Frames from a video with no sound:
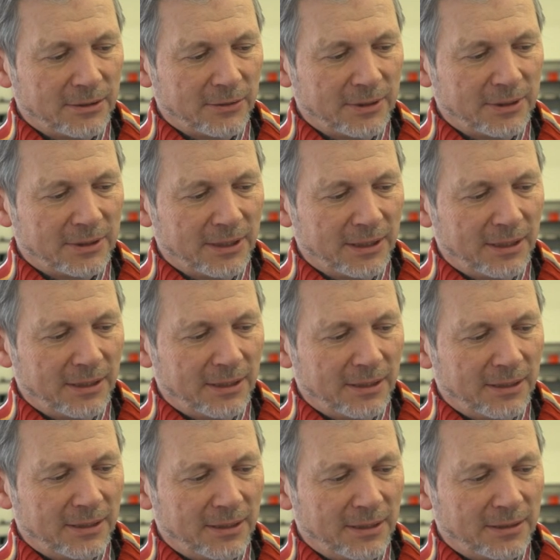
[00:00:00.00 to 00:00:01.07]
So it's
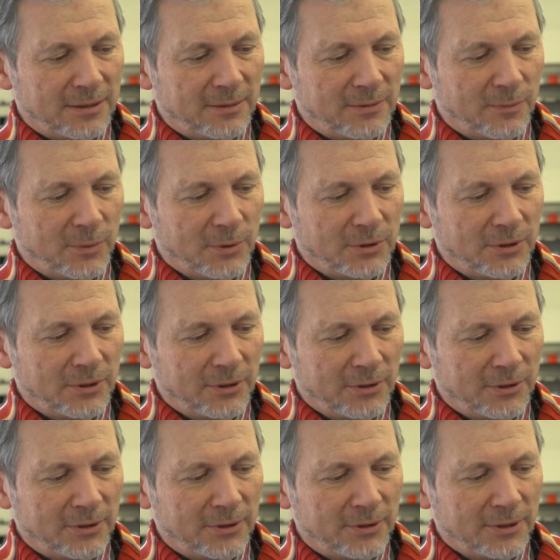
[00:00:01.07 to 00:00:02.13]
It was
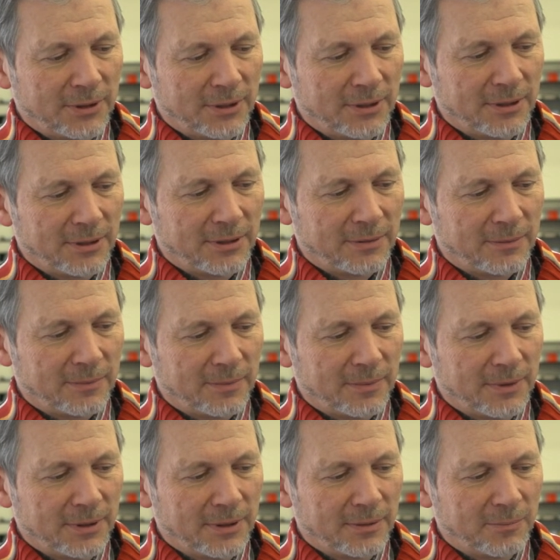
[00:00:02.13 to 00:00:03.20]
not uh,
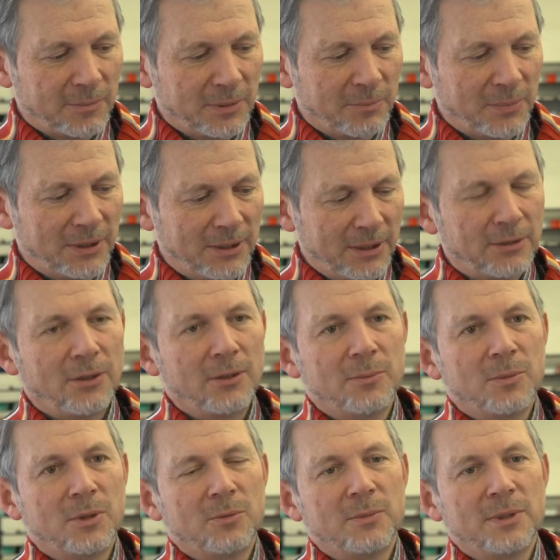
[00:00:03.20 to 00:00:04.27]
um, a particular
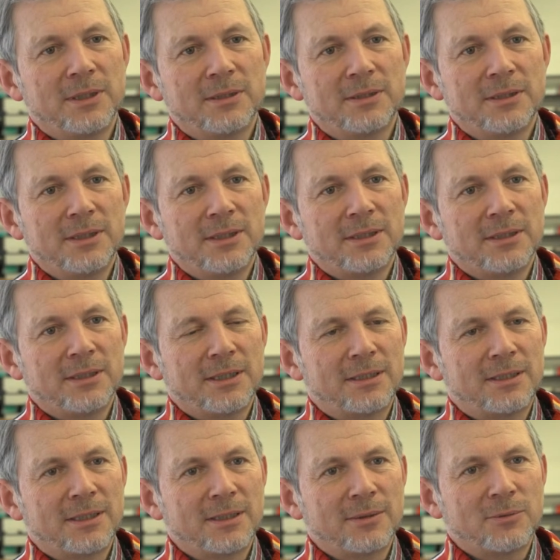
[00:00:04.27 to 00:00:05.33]
moment
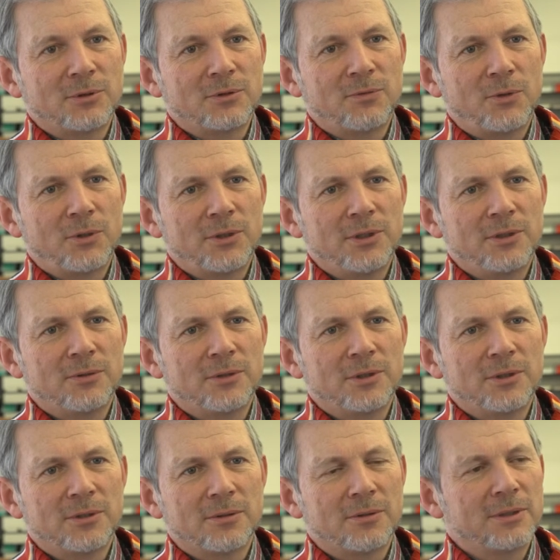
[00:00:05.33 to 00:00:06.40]
that I was working on
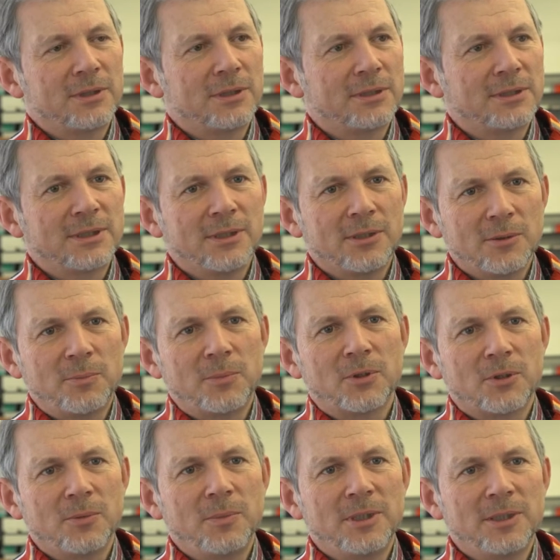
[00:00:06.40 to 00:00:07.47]
a, on a single
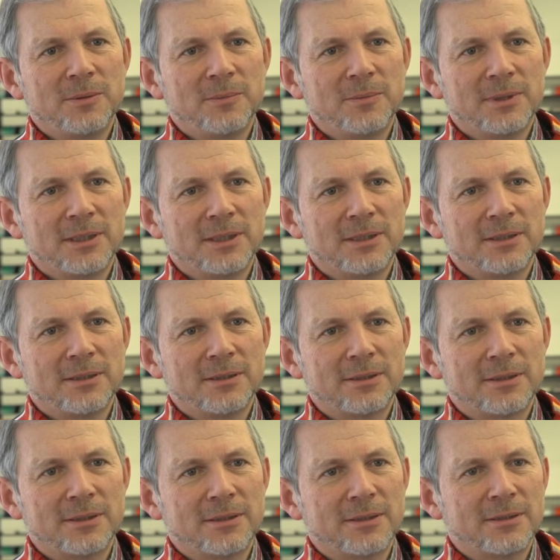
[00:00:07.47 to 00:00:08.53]
problem and
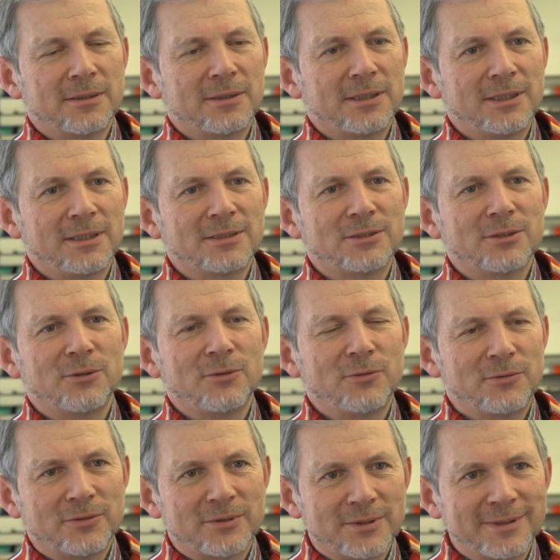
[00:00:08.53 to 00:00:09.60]
uh, that I
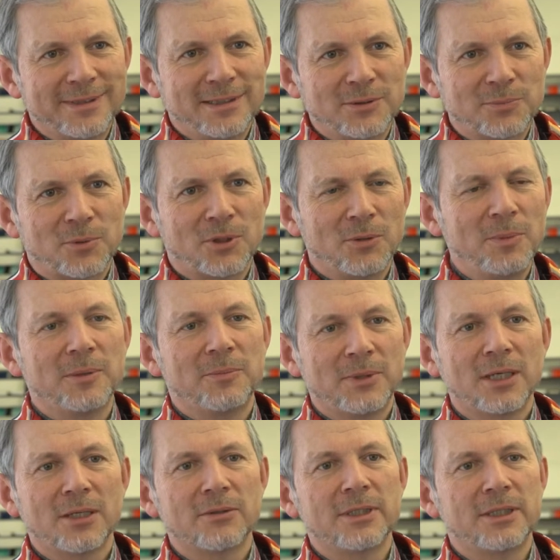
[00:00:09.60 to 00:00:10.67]
solved this problem
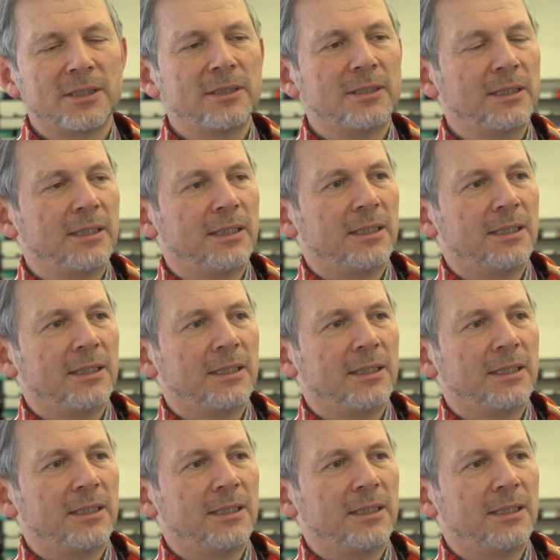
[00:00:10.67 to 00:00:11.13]
now here.